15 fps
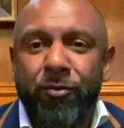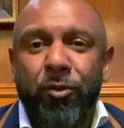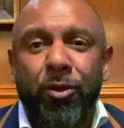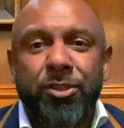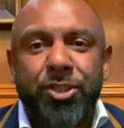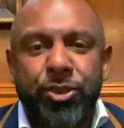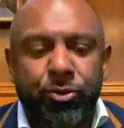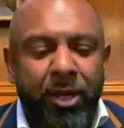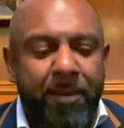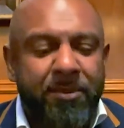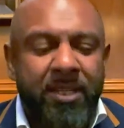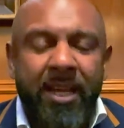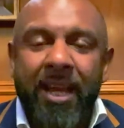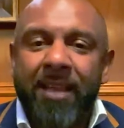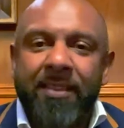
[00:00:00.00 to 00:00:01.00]
got a
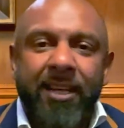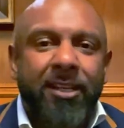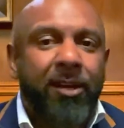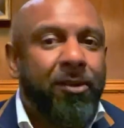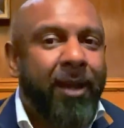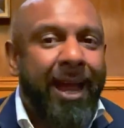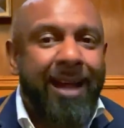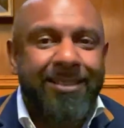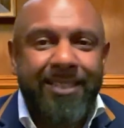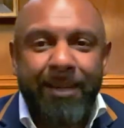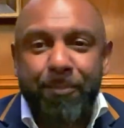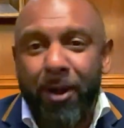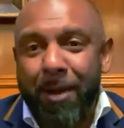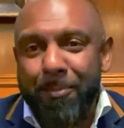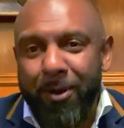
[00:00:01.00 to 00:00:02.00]
script. They don't know how to
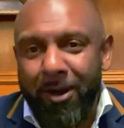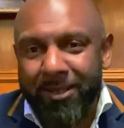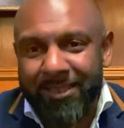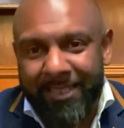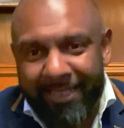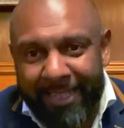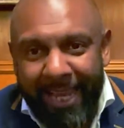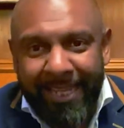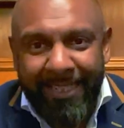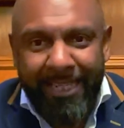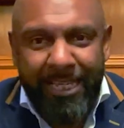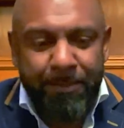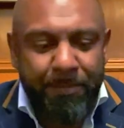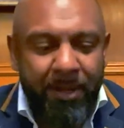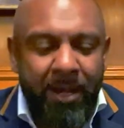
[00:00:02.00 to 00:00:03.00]
bypass the
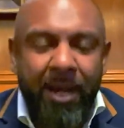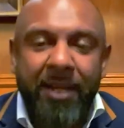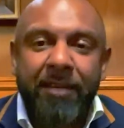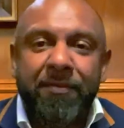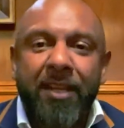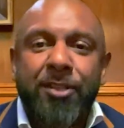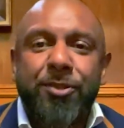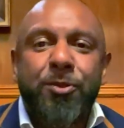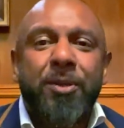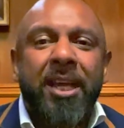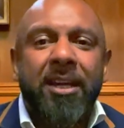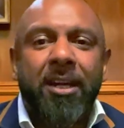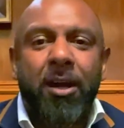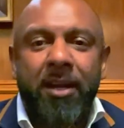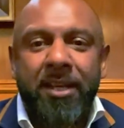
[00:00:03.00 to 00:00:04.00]
gatekeeper. And if they do get
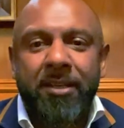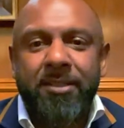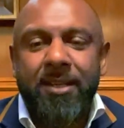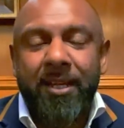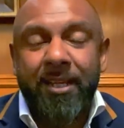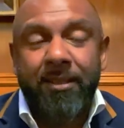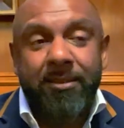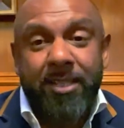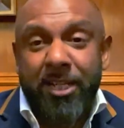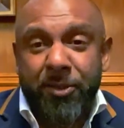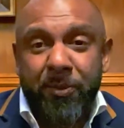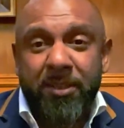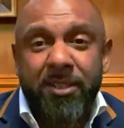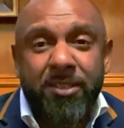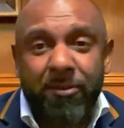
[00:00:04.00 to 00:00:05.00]
in touch
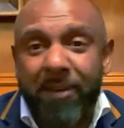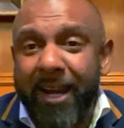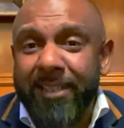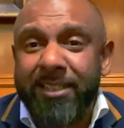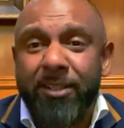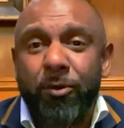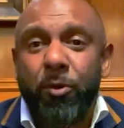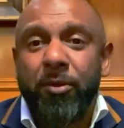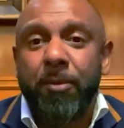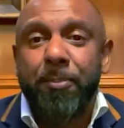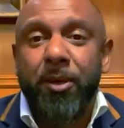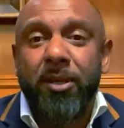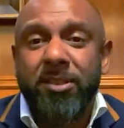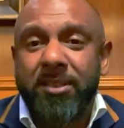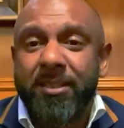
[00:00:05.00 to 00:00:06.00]
with the director or the
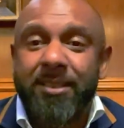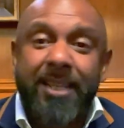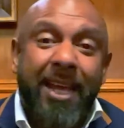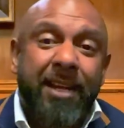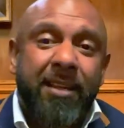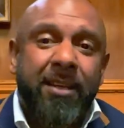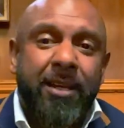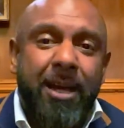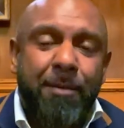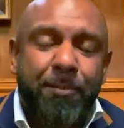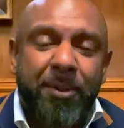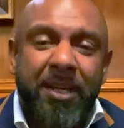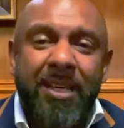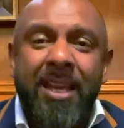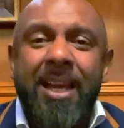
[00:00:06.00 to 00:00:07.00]
person that's the head of the
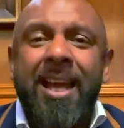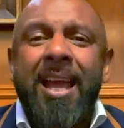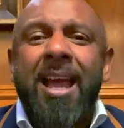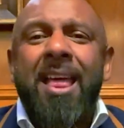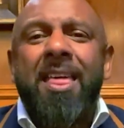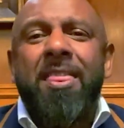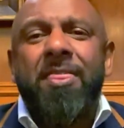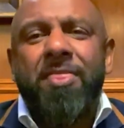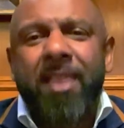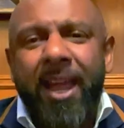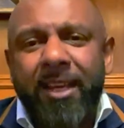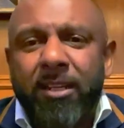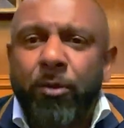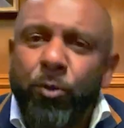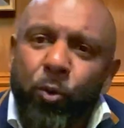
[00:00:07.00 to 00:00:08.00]
company,
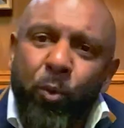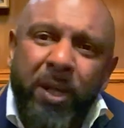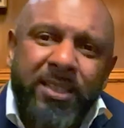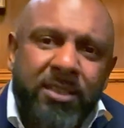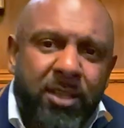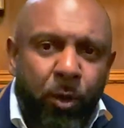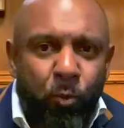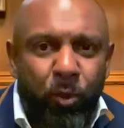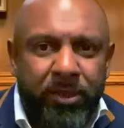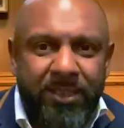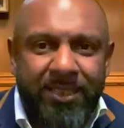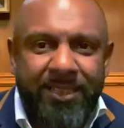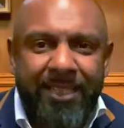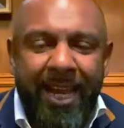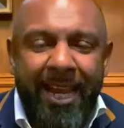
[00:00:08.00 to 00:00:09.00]
they don't always know what to
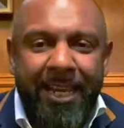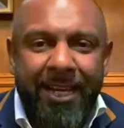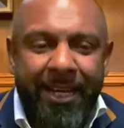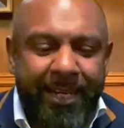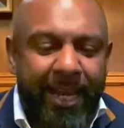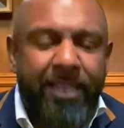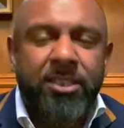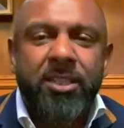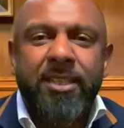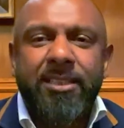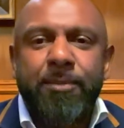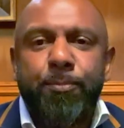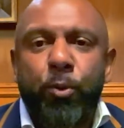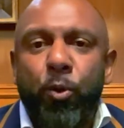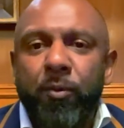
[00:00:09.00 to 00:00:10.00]
say, okay? So it's
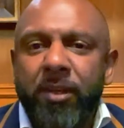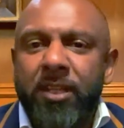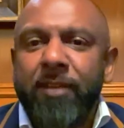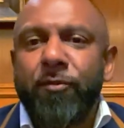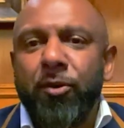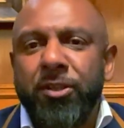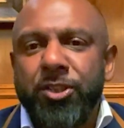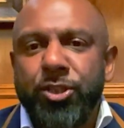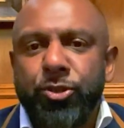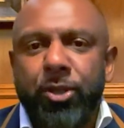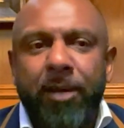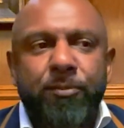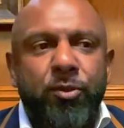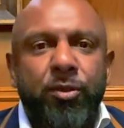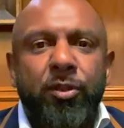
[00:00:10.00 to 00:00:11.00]
important that you've got a
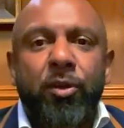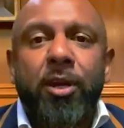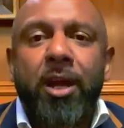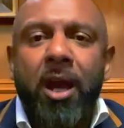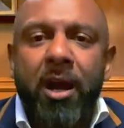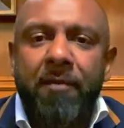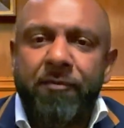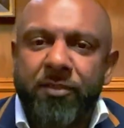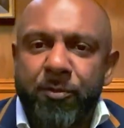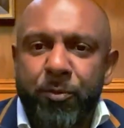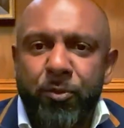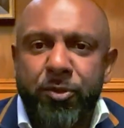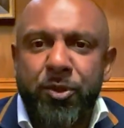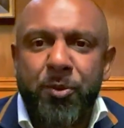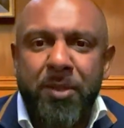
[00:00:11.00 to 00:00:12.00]
script or you're
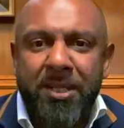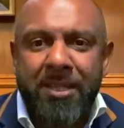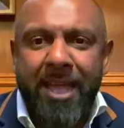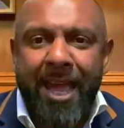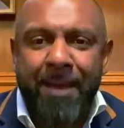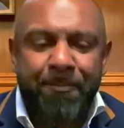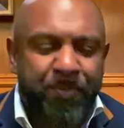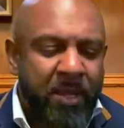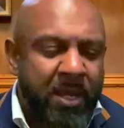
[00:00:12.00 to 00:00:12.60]
comfortable doing that.